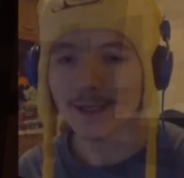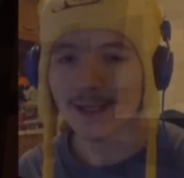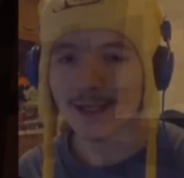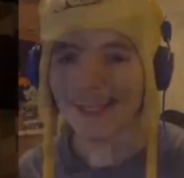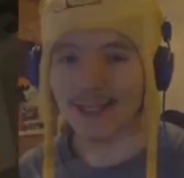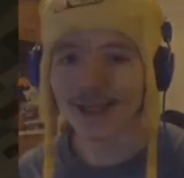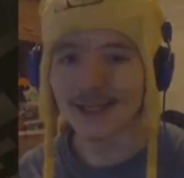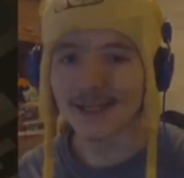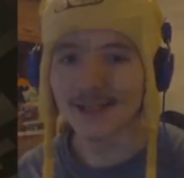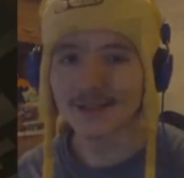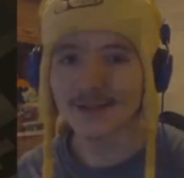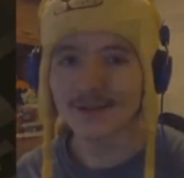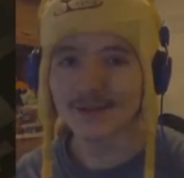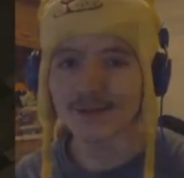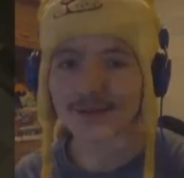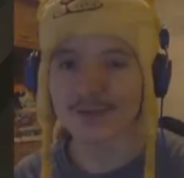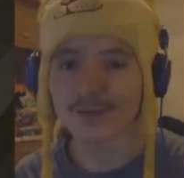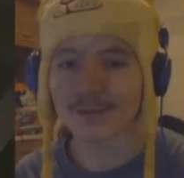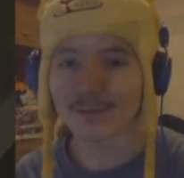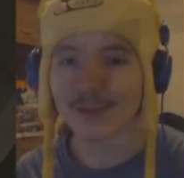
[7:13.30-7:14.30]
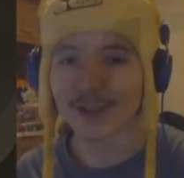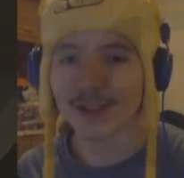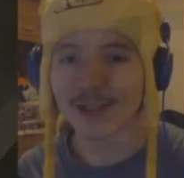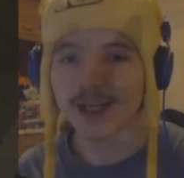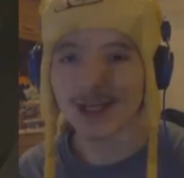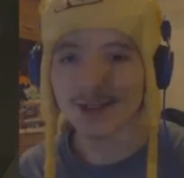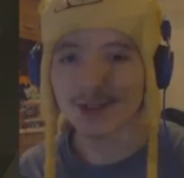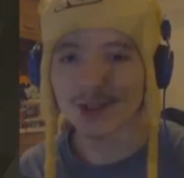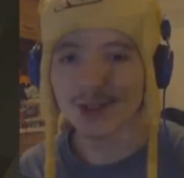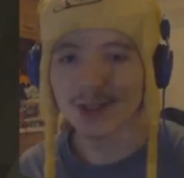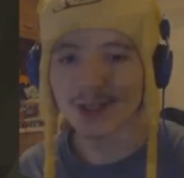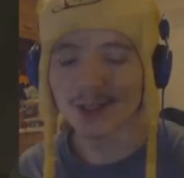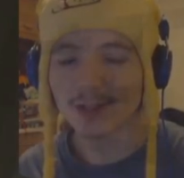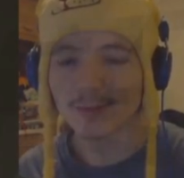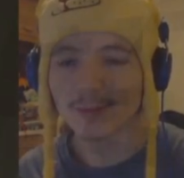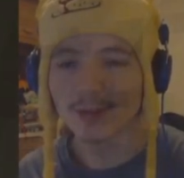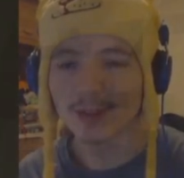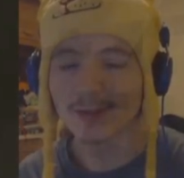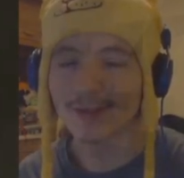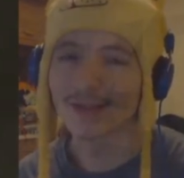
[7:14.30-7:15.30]
And when you get to the next
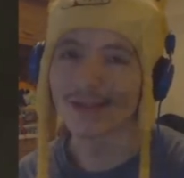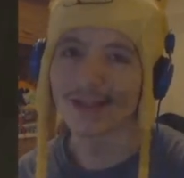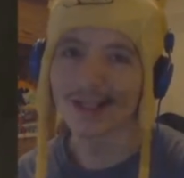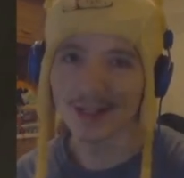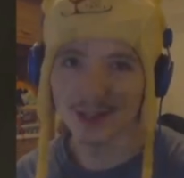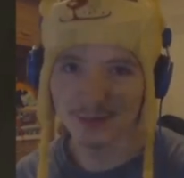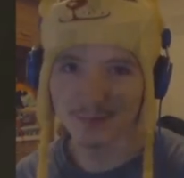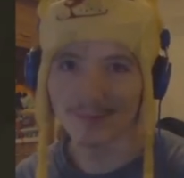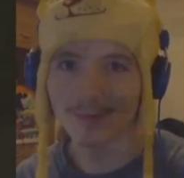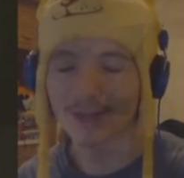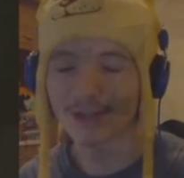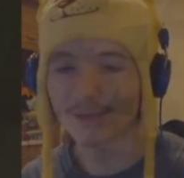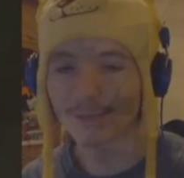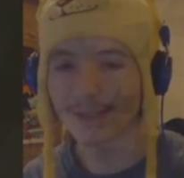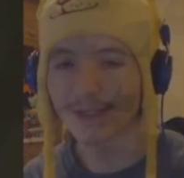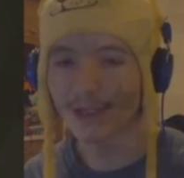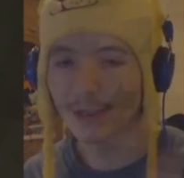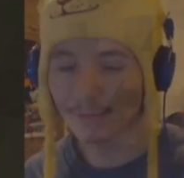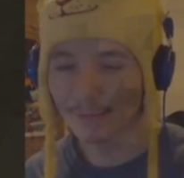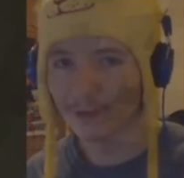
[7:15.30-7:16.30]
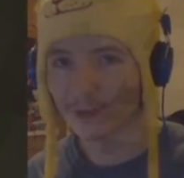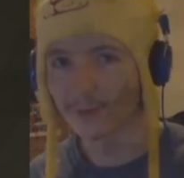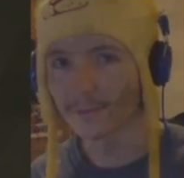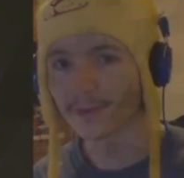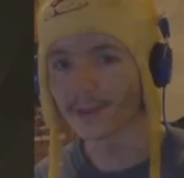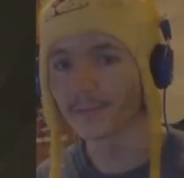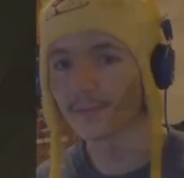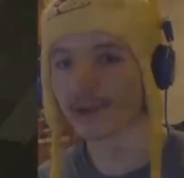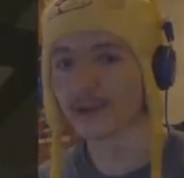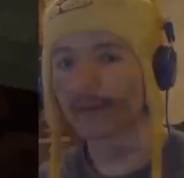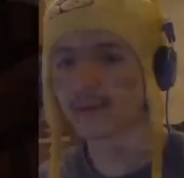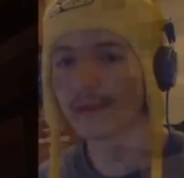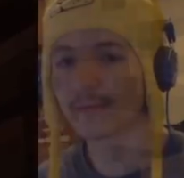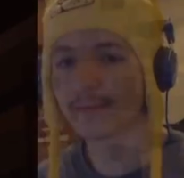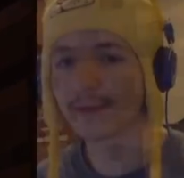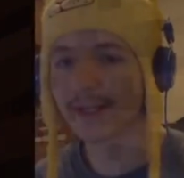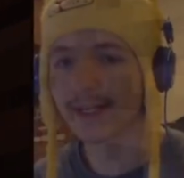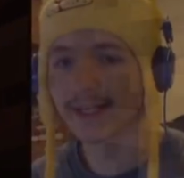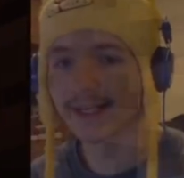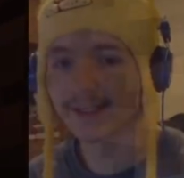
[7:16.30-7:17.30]
one, you hit the next pressure plate, up and up and up and up and up,
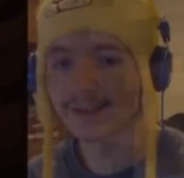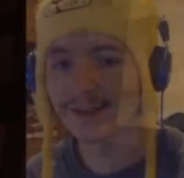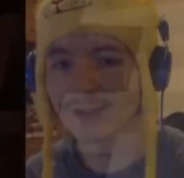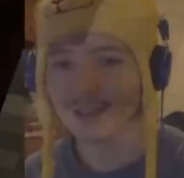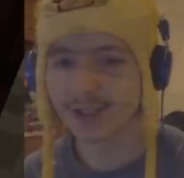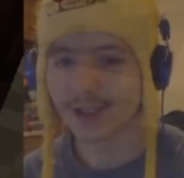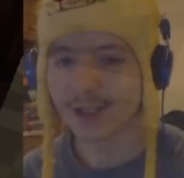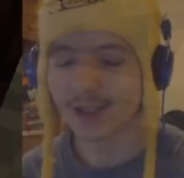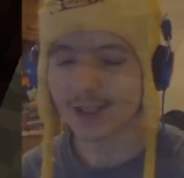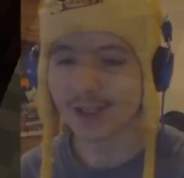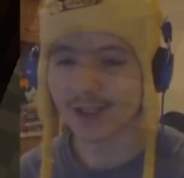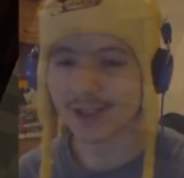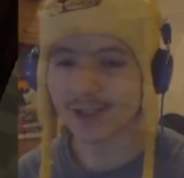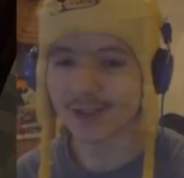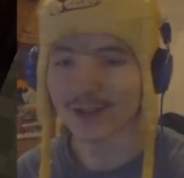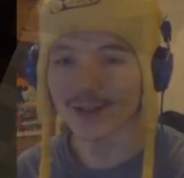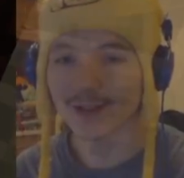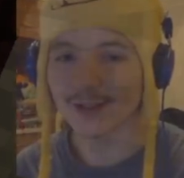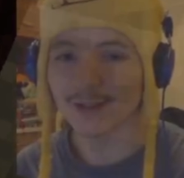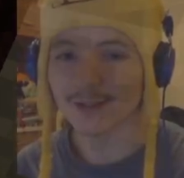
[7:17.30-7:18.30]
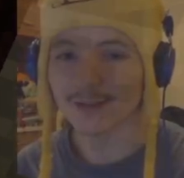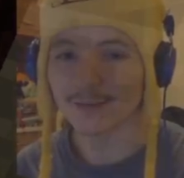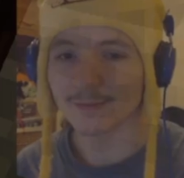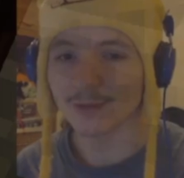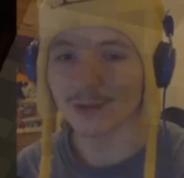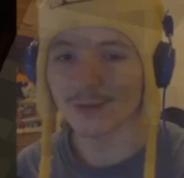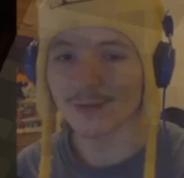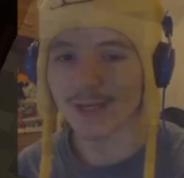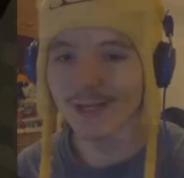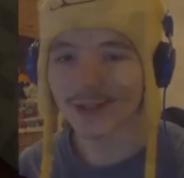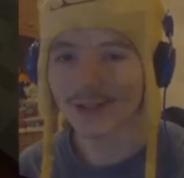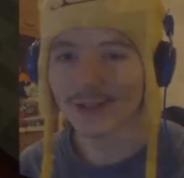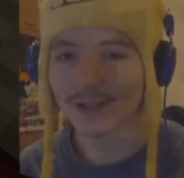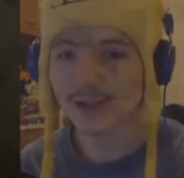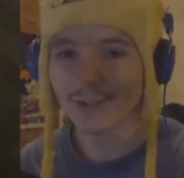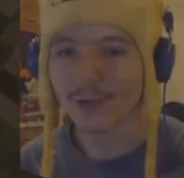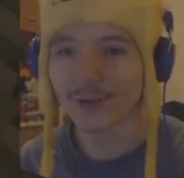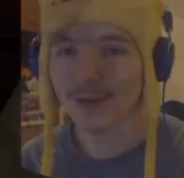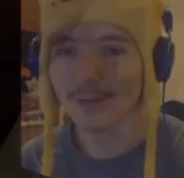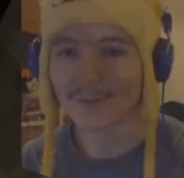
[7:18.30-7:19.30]
and it retracts as you
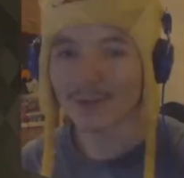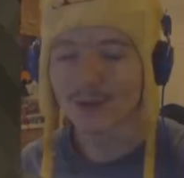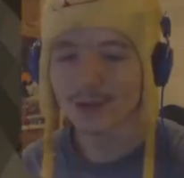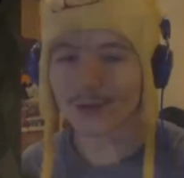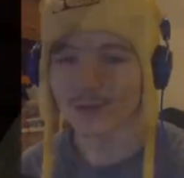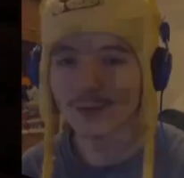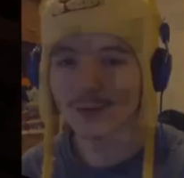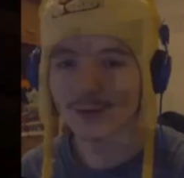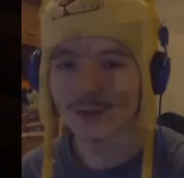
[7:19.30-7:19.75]
go up, so